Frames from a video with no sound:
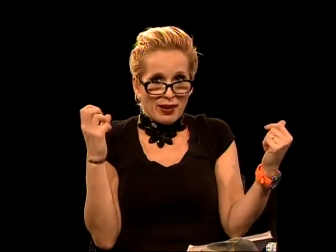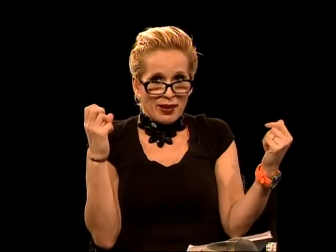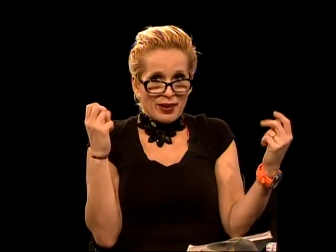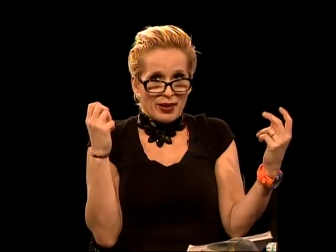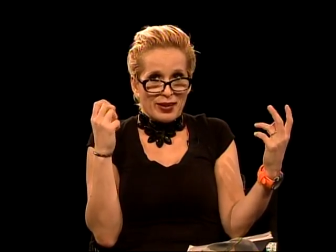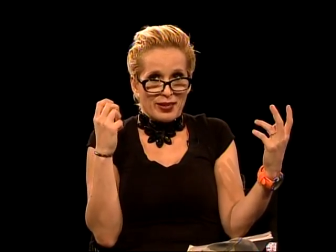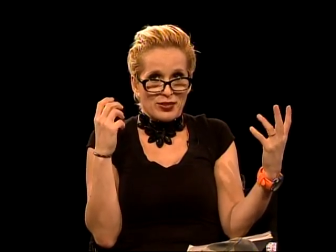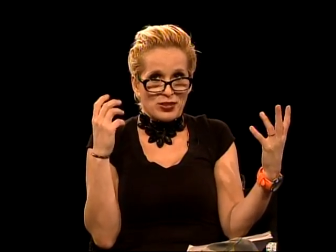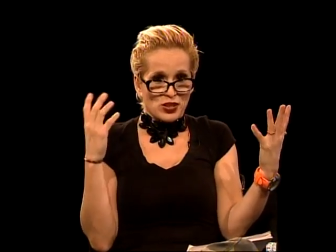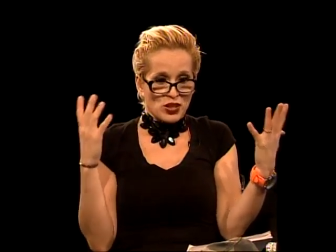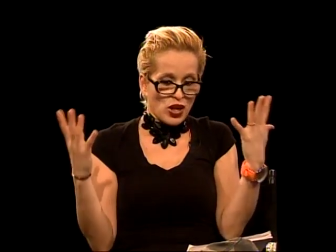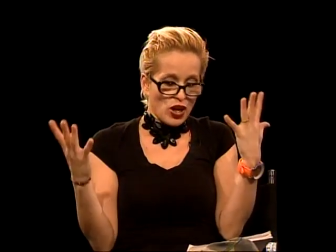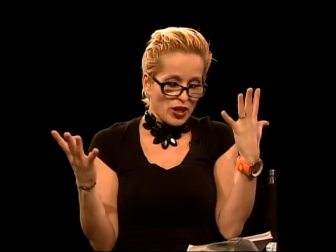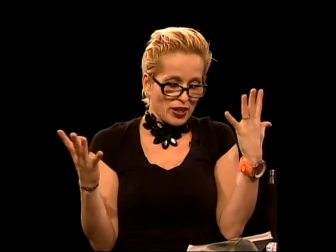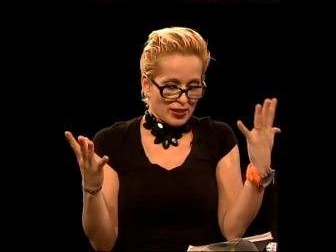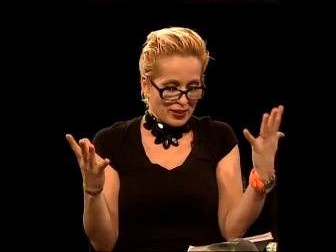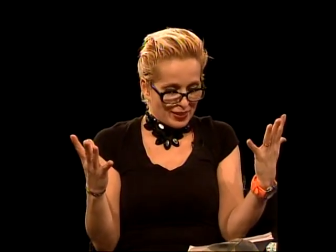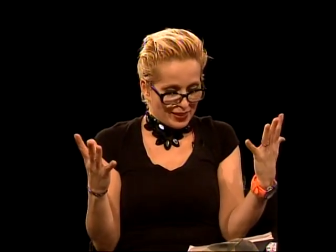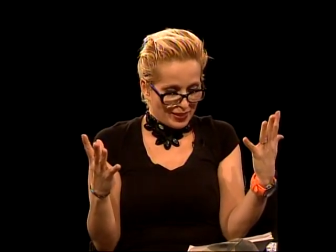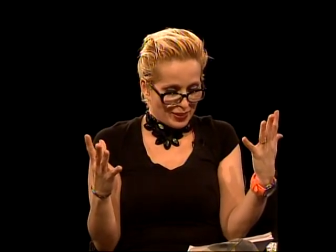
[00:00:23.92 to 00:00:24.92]

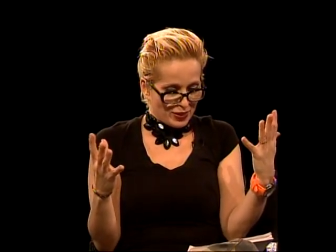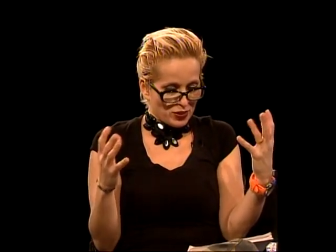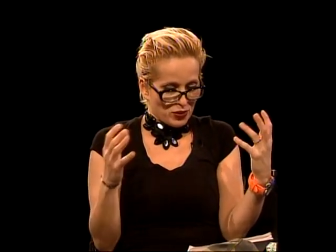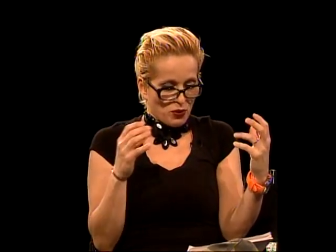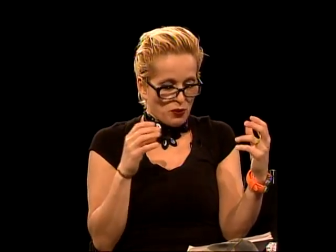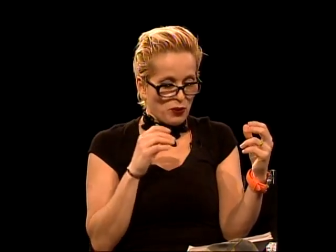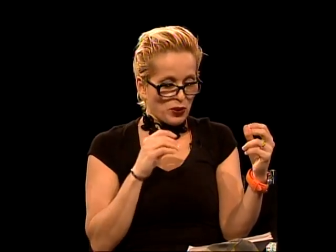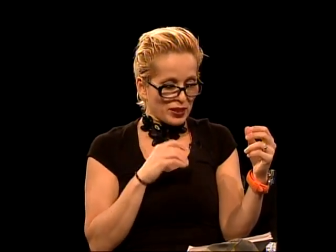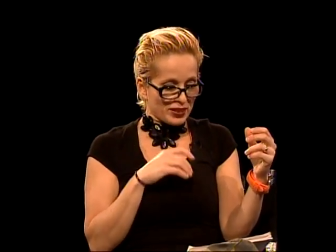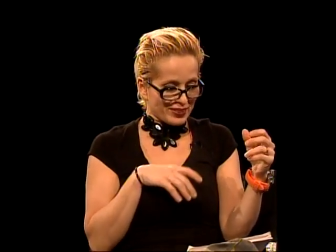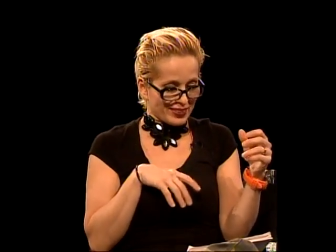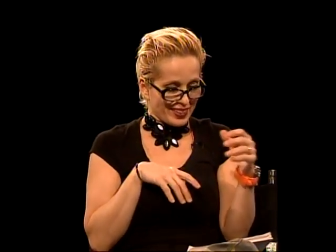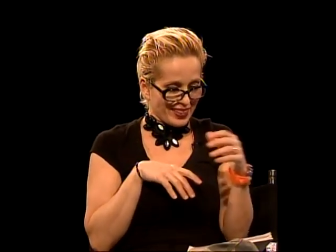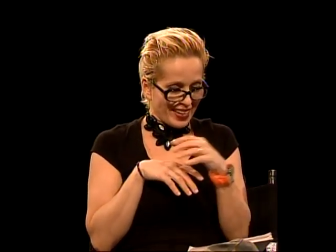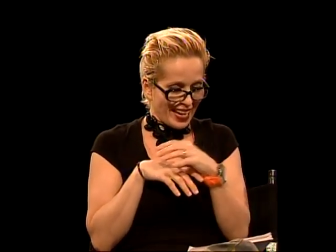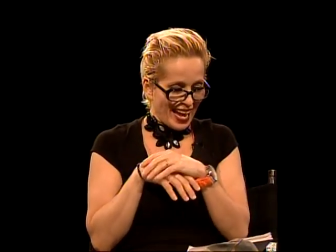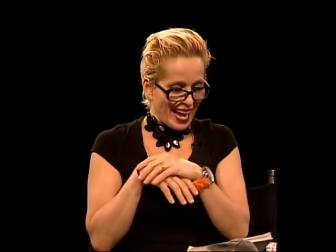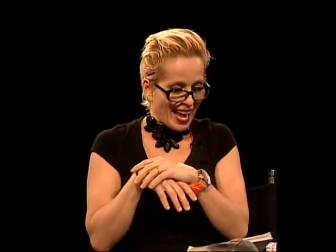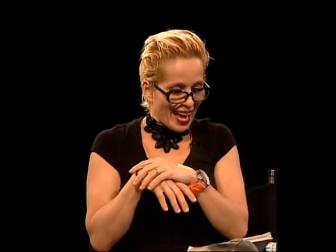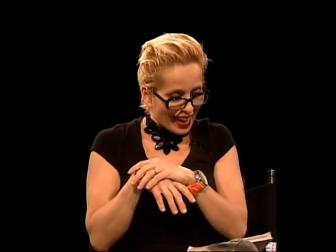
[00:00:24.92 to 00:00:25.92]
exotic, exquisite
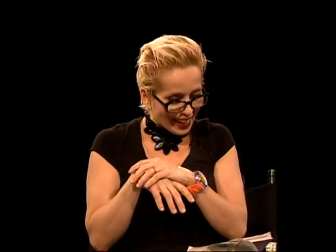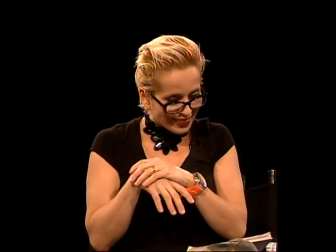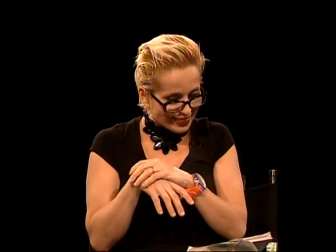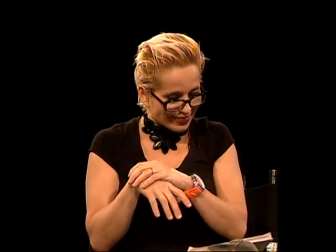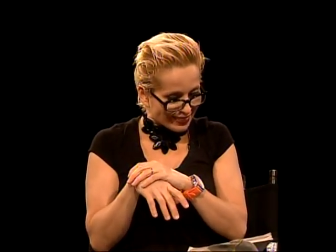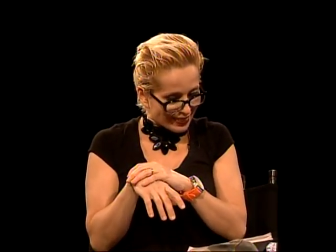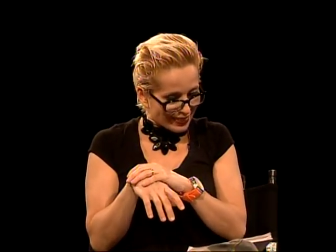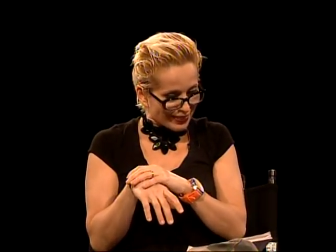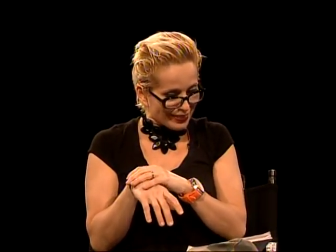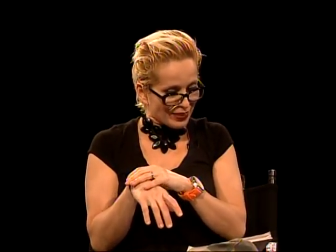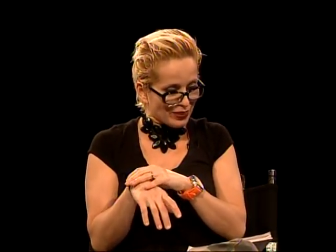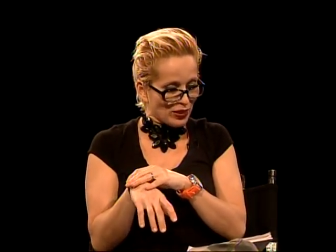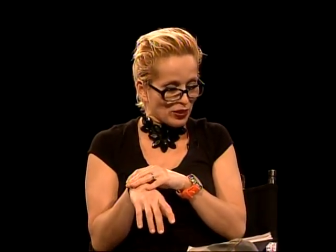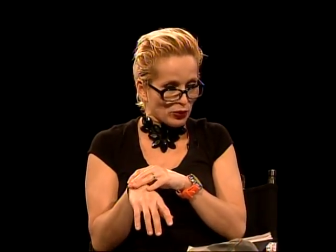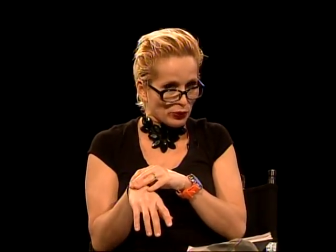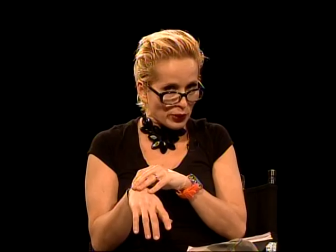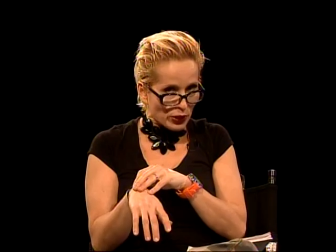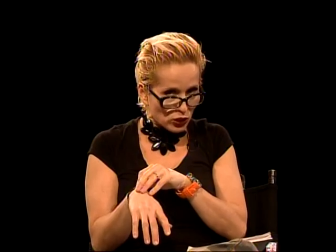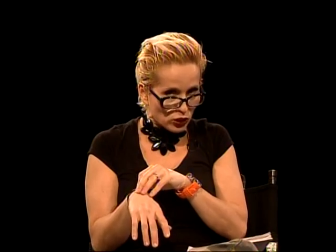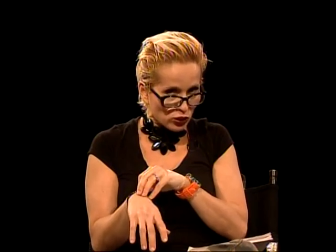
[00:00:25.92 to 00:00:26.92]
accent,
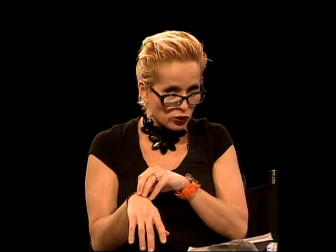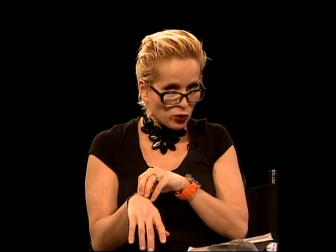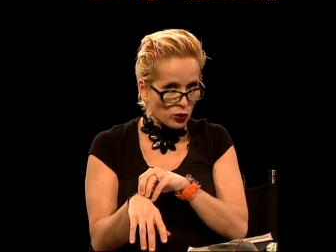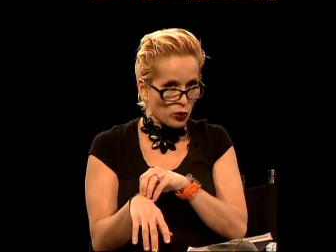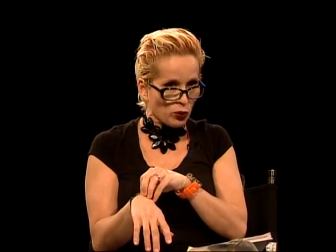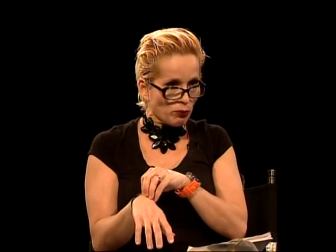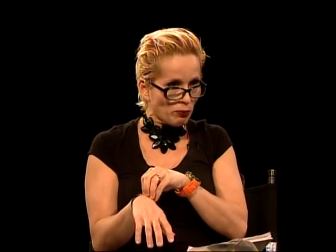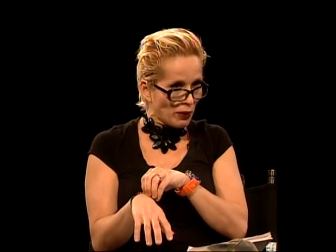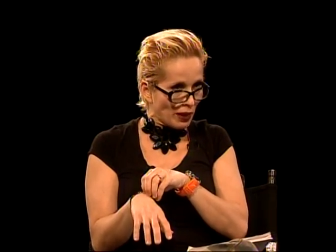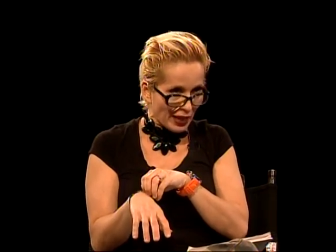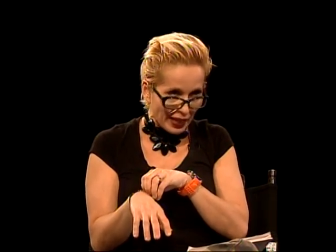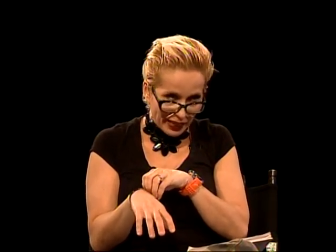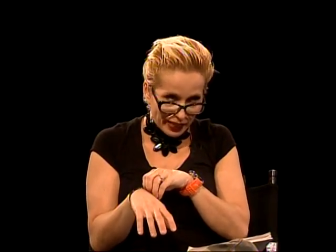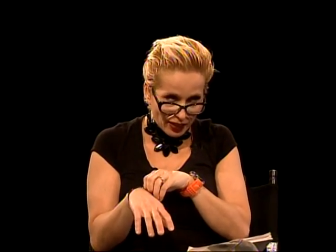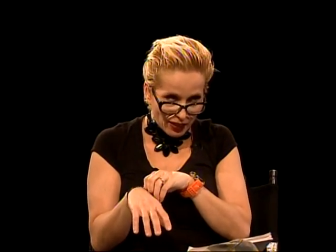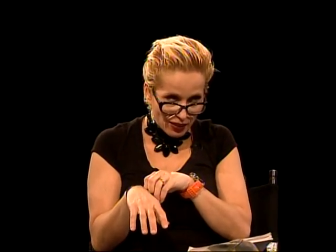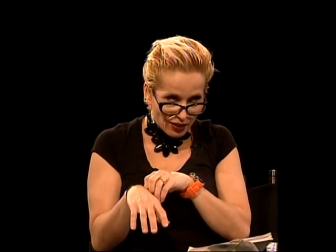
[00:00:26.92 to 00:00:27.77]
Naresh Kumar.